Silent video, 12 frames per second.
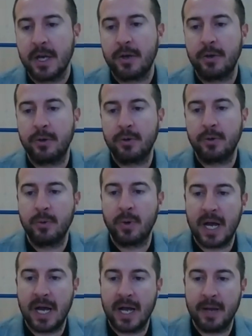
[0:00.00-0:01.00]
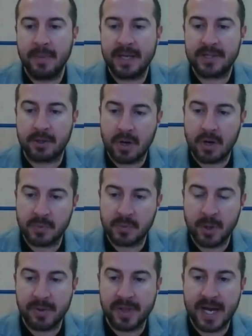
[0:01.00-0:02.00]
who is across
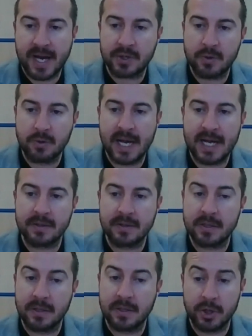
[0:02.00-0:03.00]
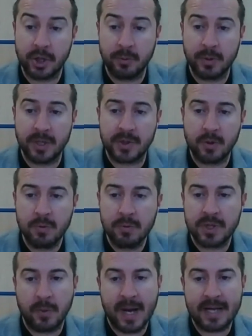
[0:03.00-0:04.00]
both our school and the junior school.
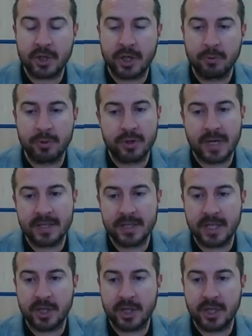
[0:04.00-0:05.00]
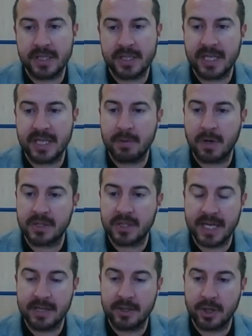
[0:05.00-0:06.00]
So our children transition into Deepcar
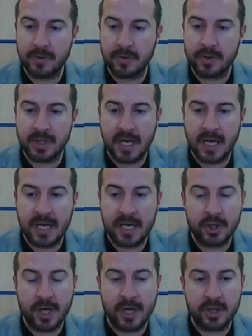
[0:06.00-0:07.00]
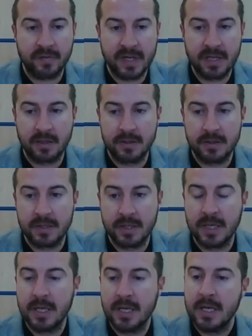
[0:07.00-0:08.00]
St John's Church of England
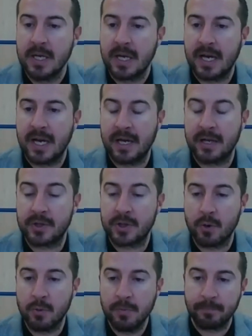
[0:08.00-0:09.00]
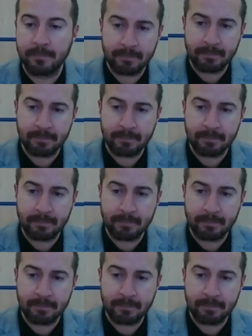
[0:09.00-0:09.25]
school.